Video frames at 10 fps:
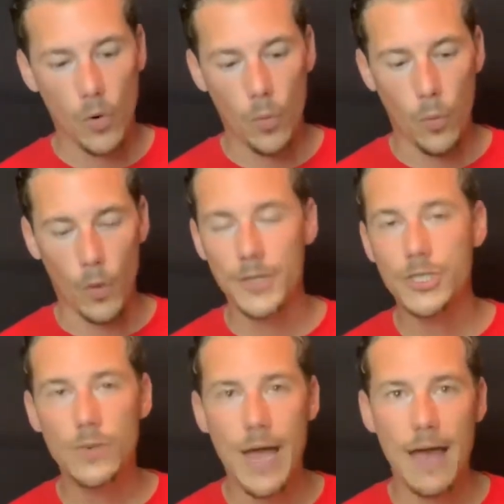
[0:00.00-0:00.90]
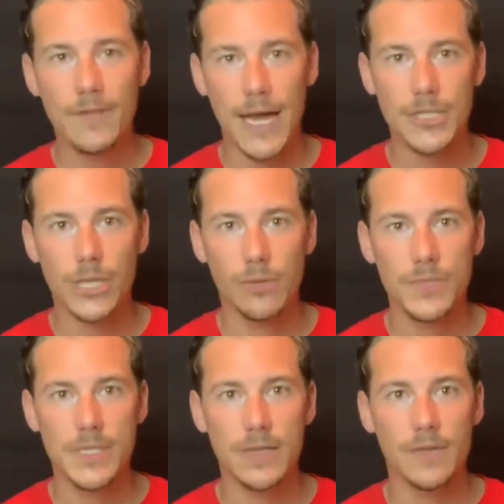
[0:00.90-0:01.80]
once you have catching and
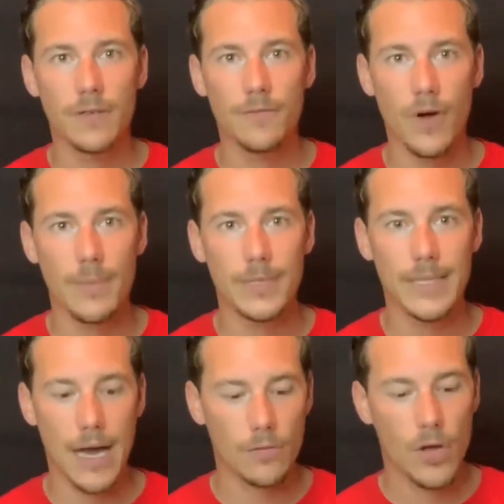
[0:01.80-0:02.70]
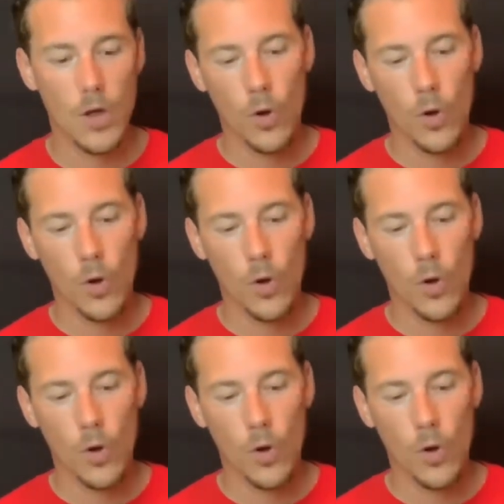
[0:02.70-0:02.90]
receiving and framing down,